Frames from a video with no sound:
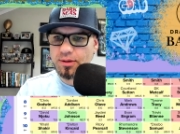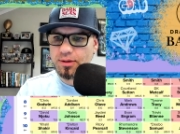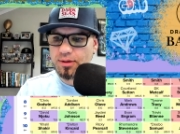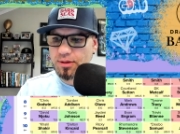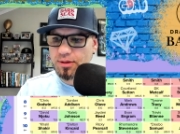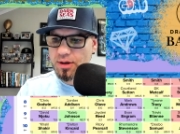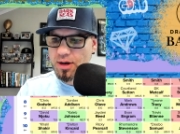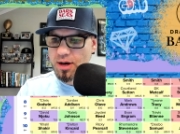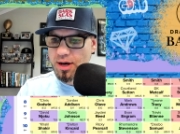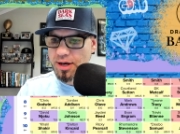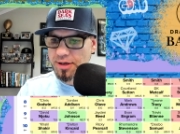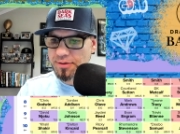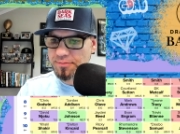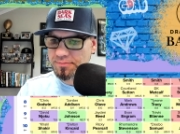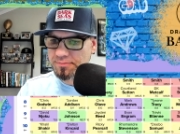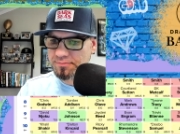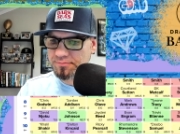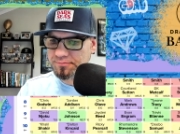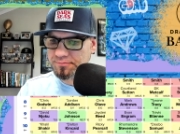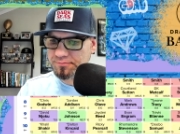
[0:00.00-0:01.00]
All right,
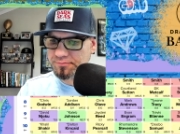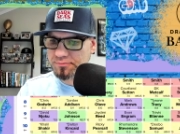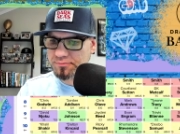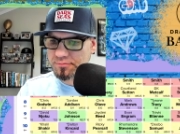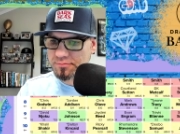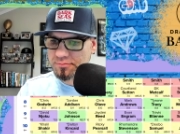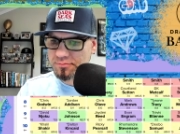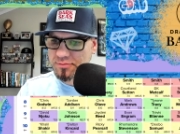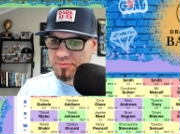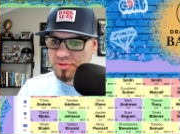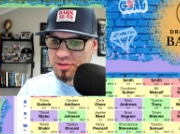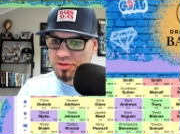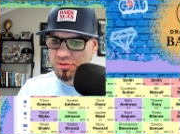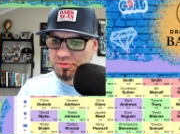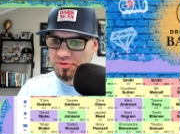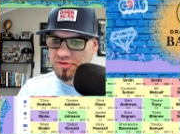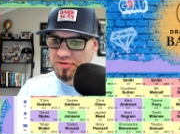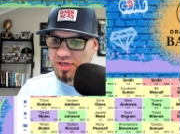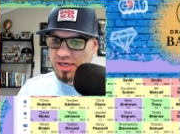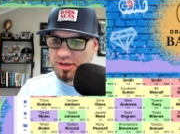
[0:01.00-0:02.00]
so
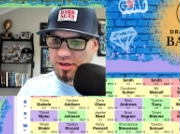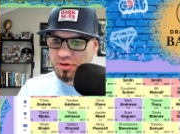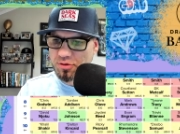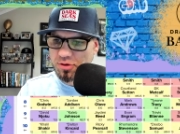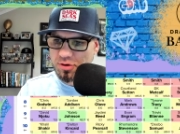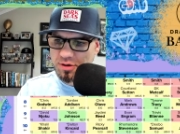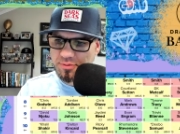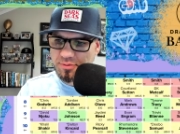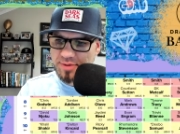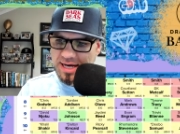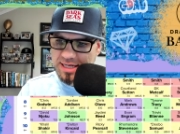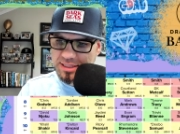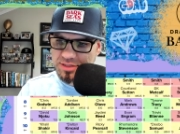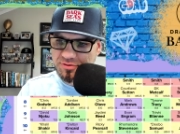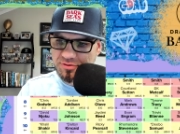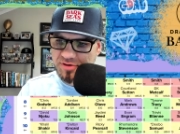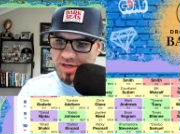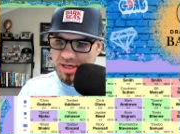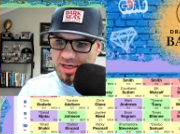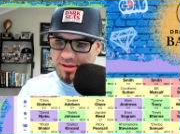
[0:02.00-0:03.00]
we've got our quarterbacks,
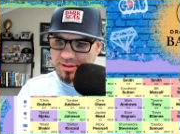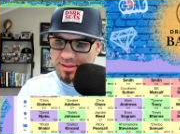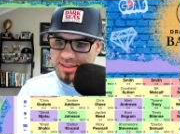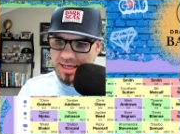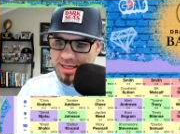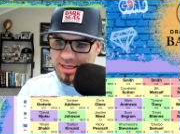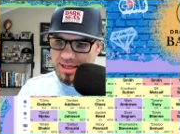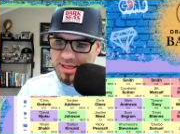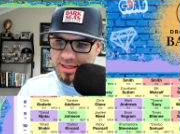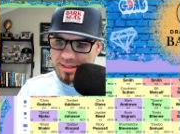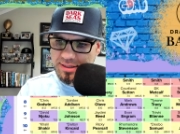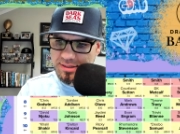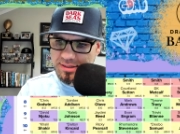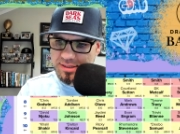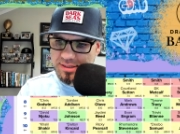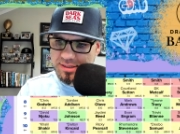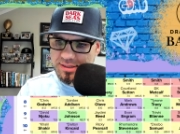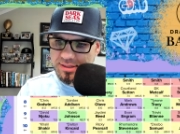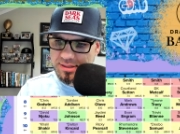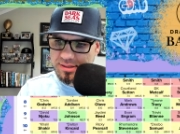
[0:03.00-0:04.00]
we've got our tight
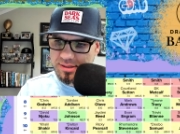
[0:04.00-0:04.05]
ends,